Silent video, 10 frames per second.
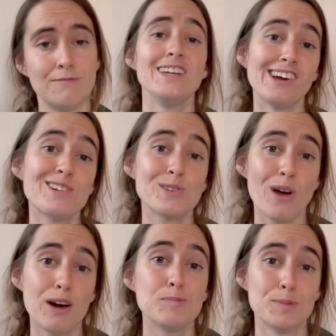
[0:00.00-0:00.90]
It also
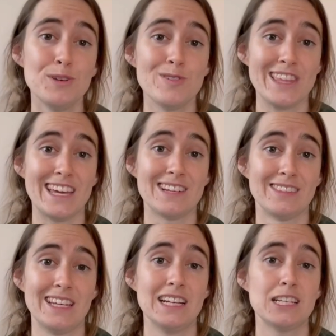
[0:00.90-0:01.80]
helps me with
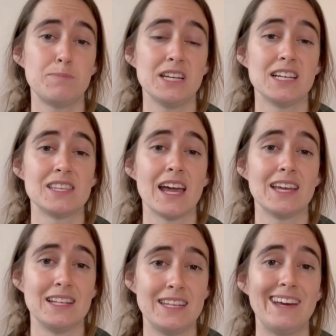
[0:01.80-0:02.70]
analytics because I
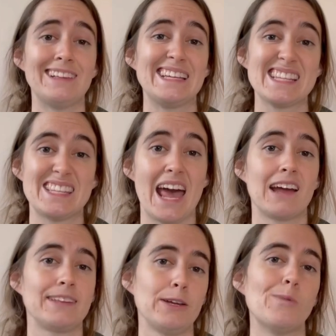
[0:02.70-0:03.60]
can tell
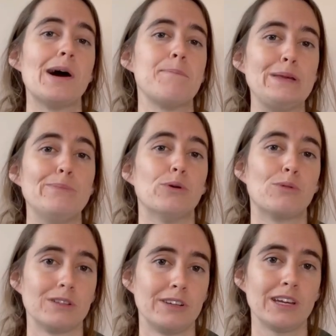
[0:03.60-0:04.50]
exactly what people
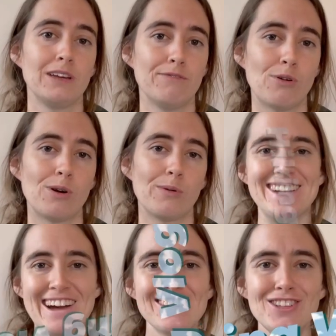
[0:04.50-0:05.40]
were looking
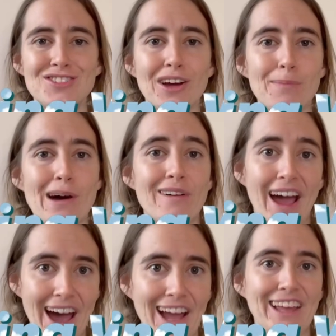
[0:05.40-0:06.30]
now let's talk about
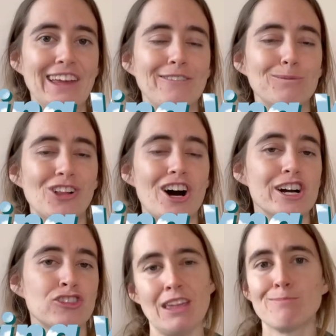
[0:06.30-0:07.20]
hiking vlogs.